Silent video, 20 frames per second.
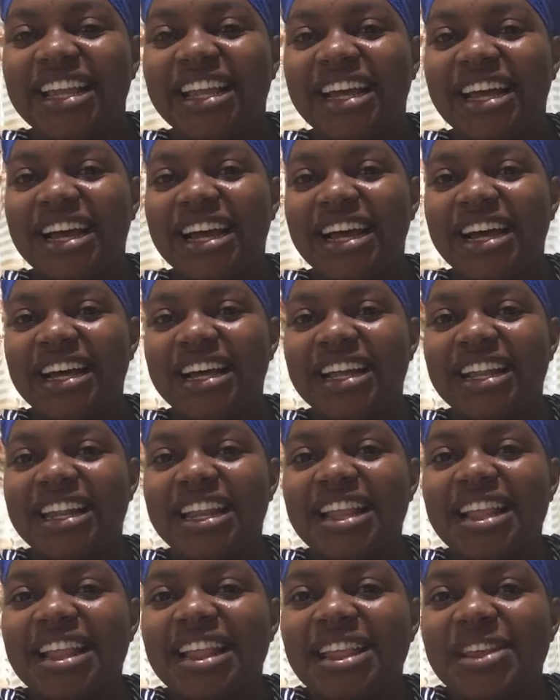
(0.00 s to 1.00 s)
Yeah,
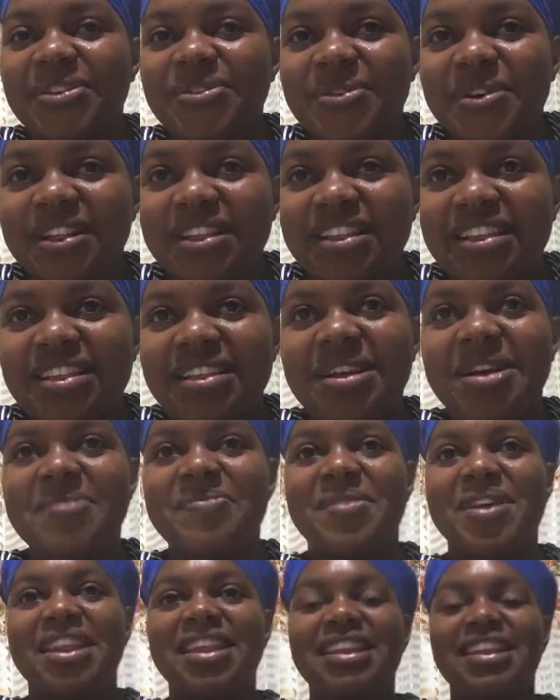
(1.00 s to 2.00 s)
let's see who else is
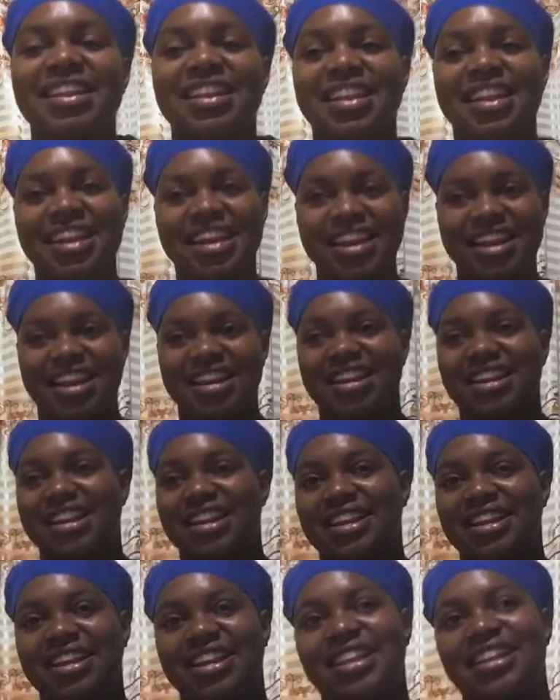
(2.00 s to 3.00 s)
coming in.
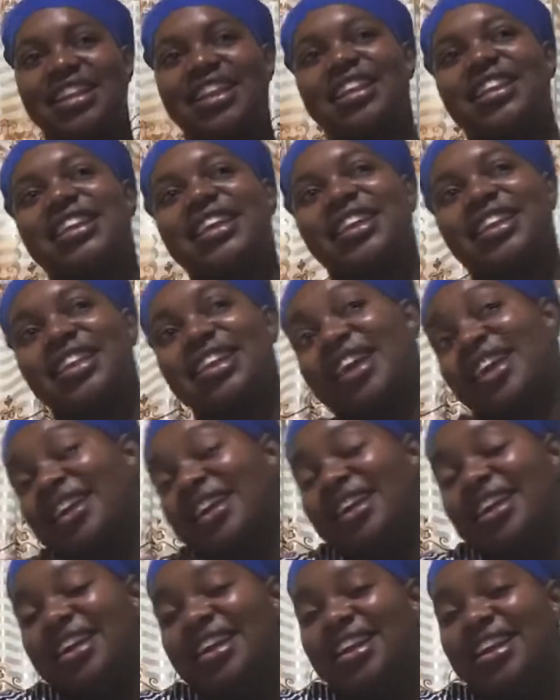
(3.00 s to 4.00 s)

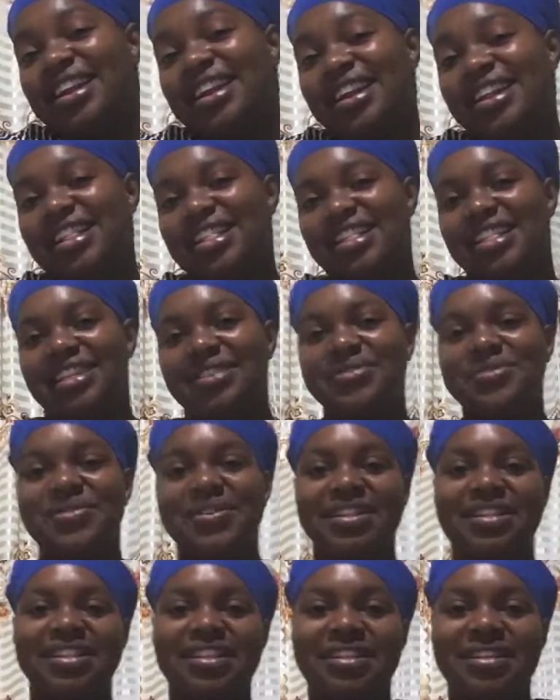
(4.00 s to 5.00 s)
Let's see who
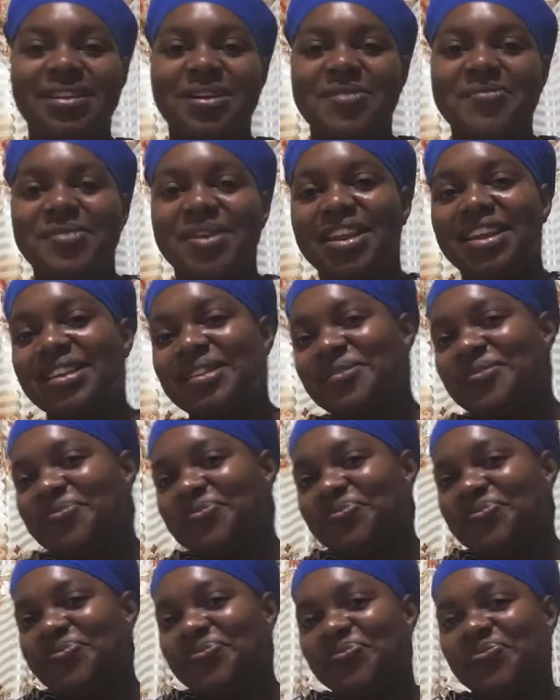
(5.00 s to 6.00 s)
else is coming in.
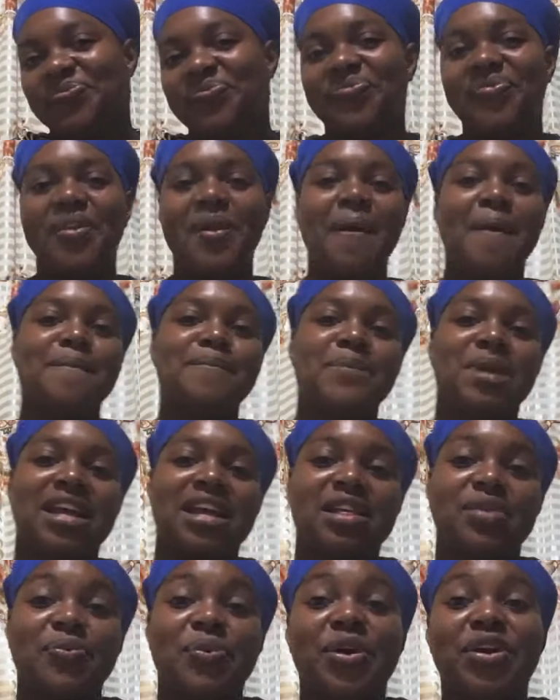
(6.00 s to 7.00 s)
But
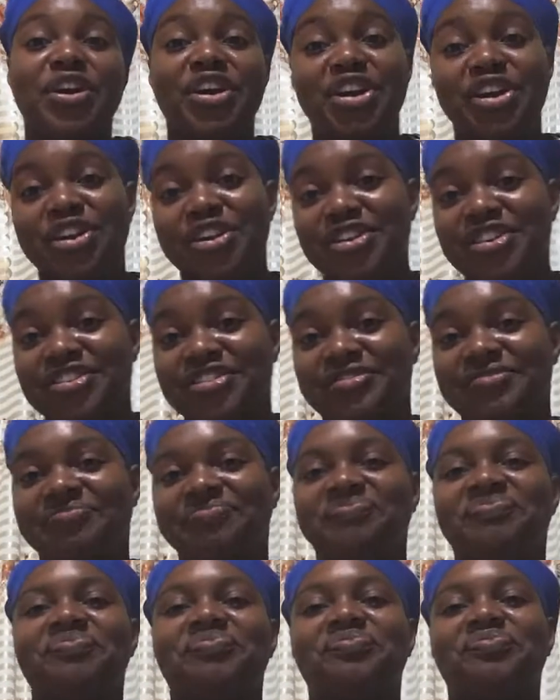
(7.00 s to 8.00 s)
as we are here,
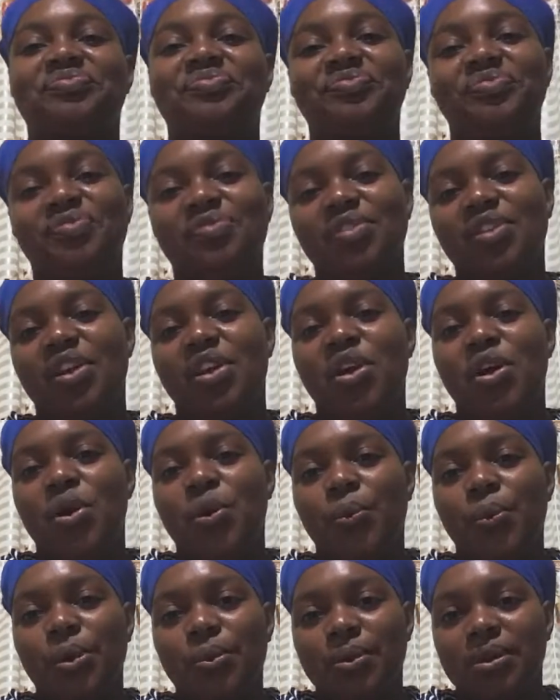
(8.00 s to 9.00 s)

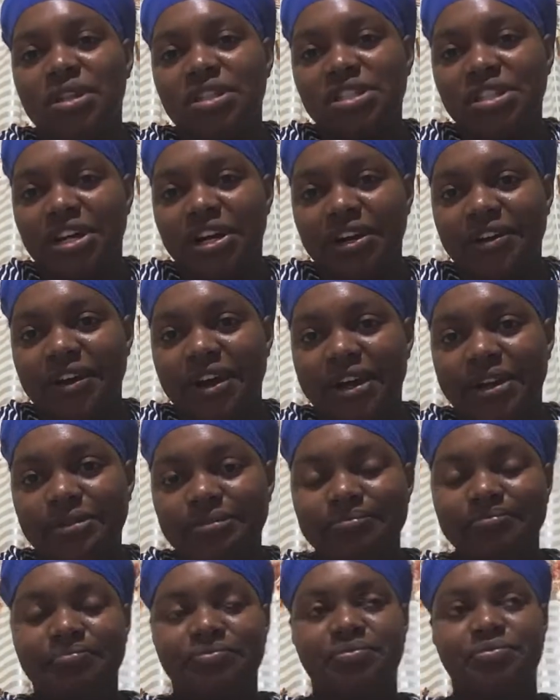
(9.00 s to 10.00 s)
we will talk, right?
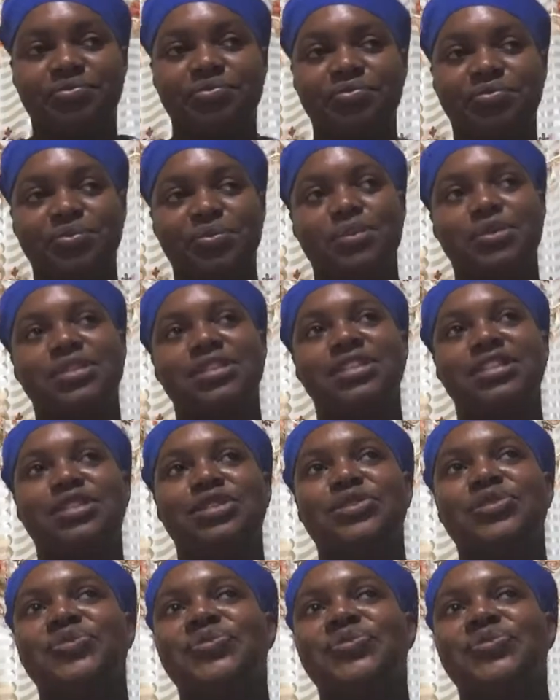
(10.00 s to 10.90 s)
So,